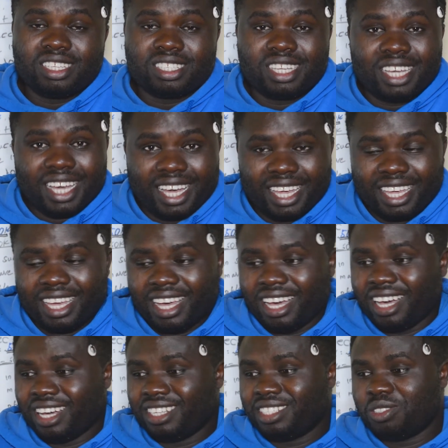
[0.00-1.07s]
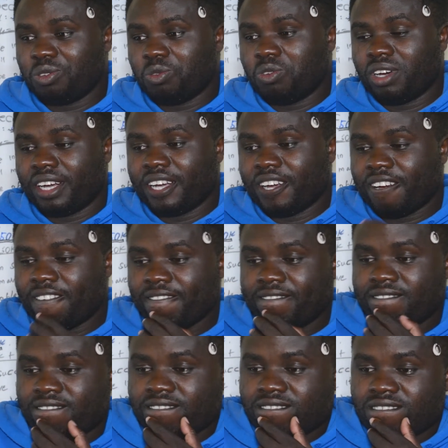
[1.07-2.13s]
This guy has to work.
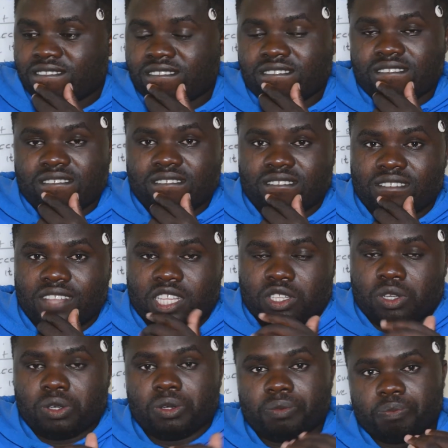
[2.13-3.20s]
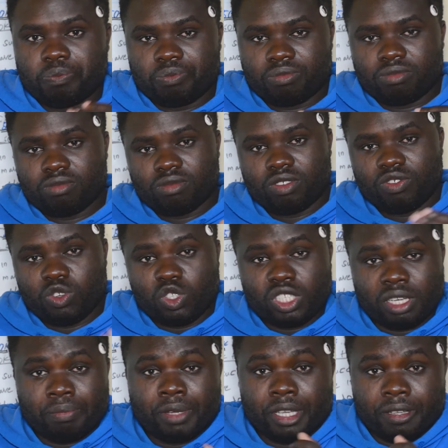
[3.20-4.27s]
So,
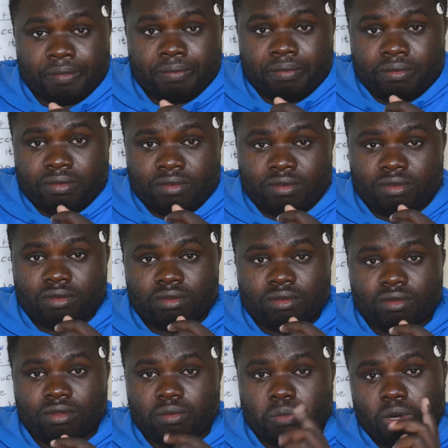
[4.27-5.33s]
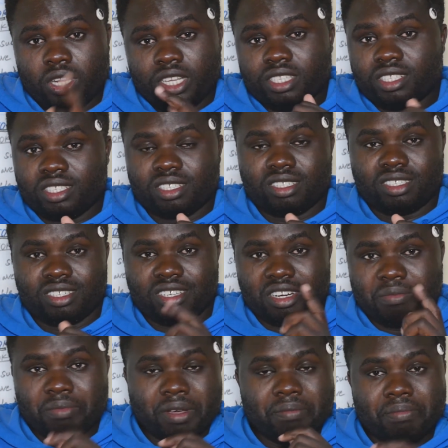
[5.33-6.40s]
future me, please
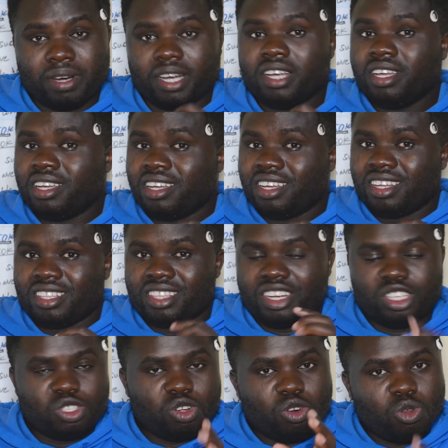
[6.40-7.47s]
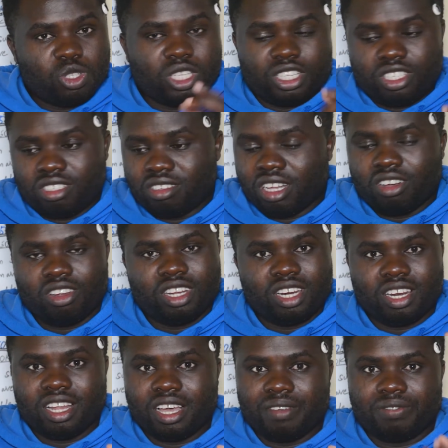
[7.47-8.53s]
remember, there is always a
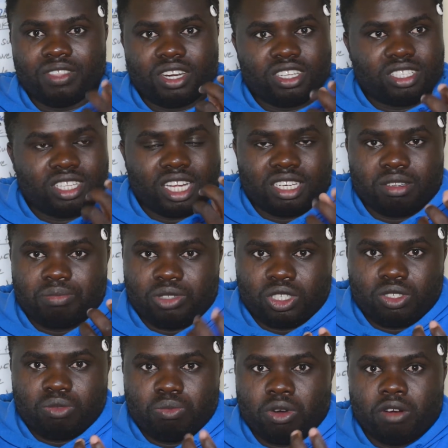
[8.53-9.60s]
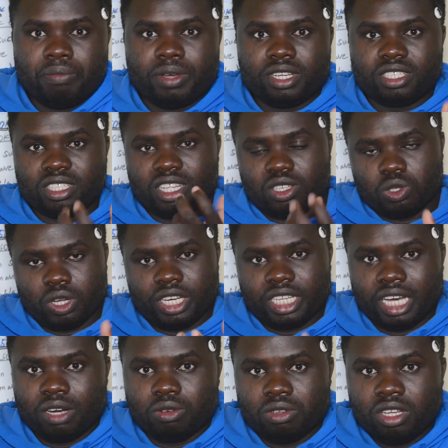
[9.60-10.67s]
struggle in life. There is that moment that
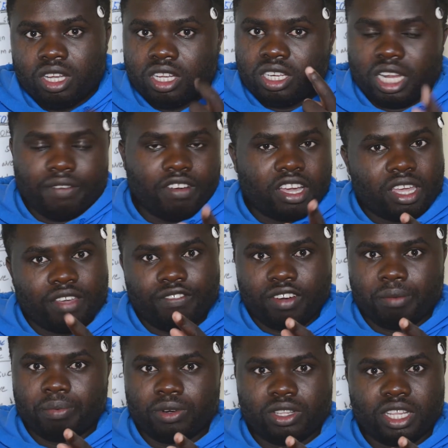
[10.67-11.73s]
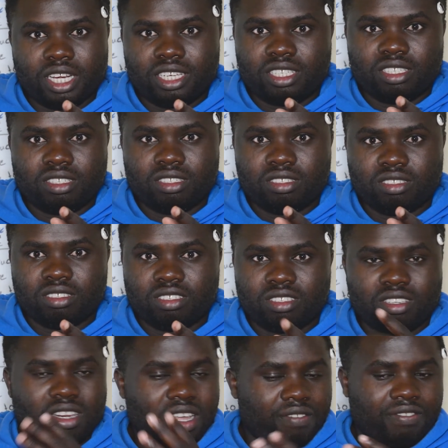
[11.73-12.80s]
you're down. Never give up on that.
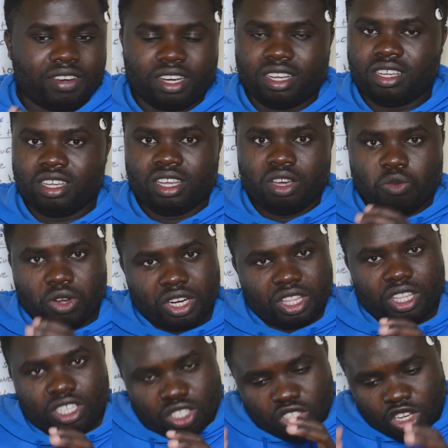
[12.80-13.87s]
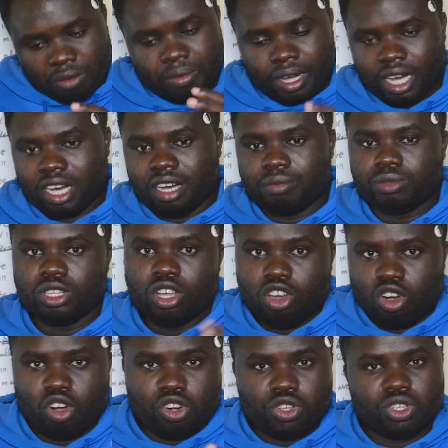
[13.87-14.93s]
Never. When the storm
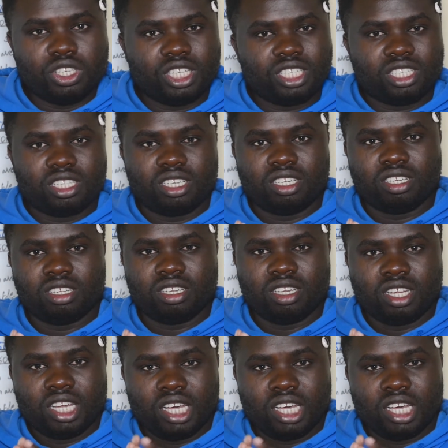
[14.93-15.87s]
comes, hold on it.